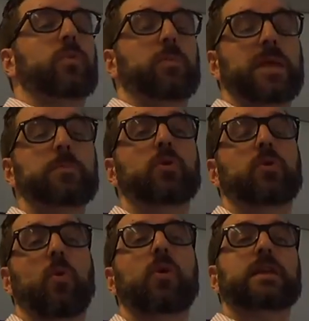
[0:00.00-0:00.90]
were people
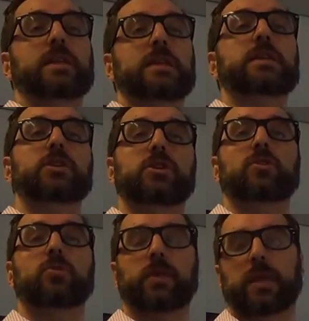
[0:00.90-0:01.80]
going to need to
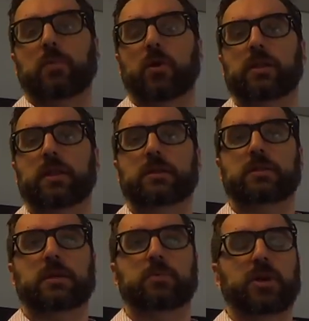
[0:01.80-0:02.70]
do when they brought things
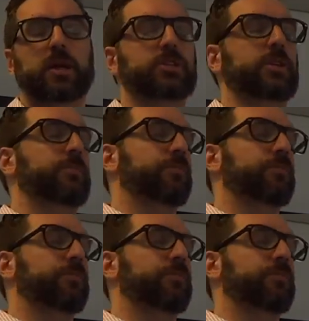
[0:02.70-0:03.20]
to production?